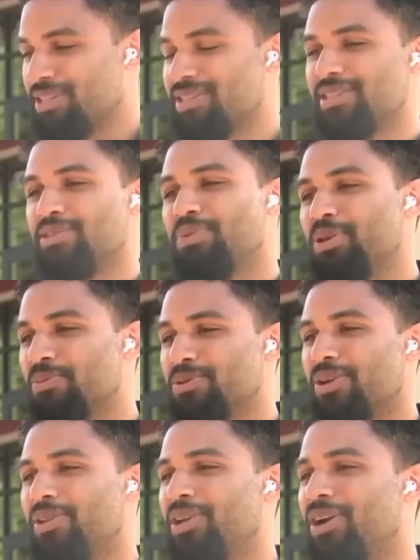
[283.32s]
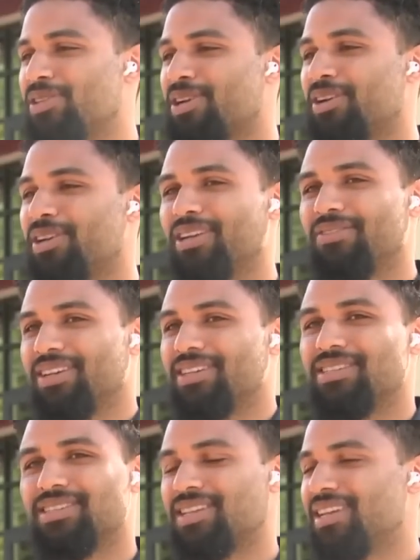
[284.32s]
this is the people's only alternative. And
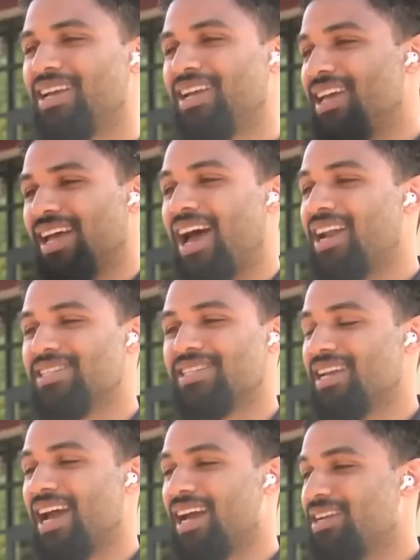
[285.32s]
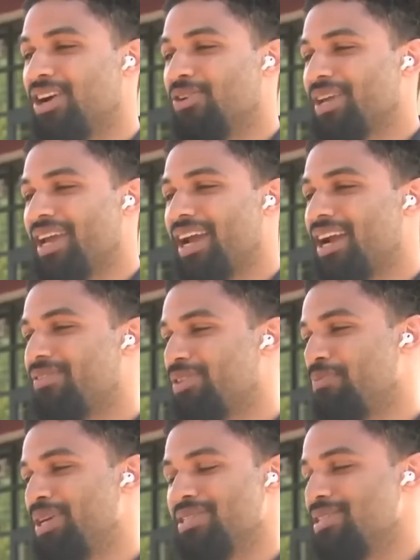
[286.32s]
honestly, I don't care if
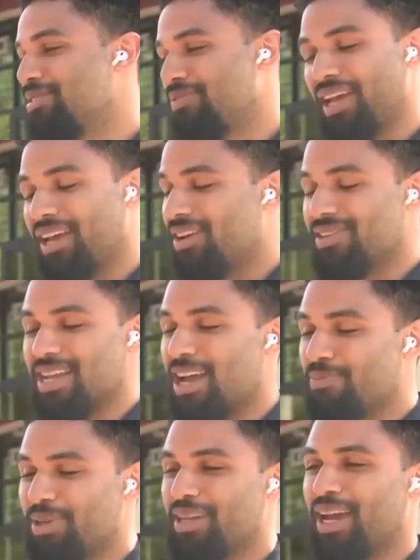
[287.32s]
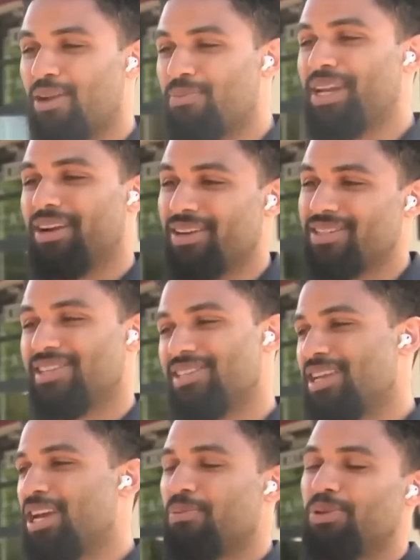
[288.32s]
the business fails. I'm here
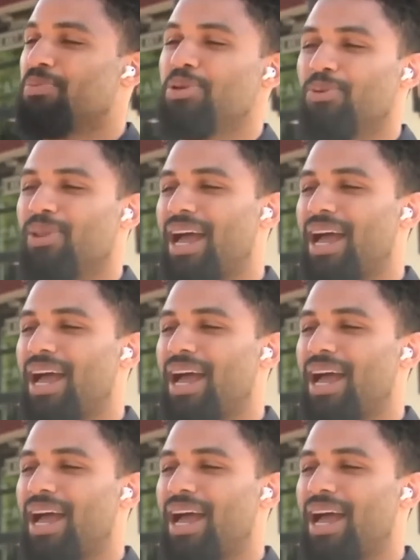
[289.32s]
just to help the people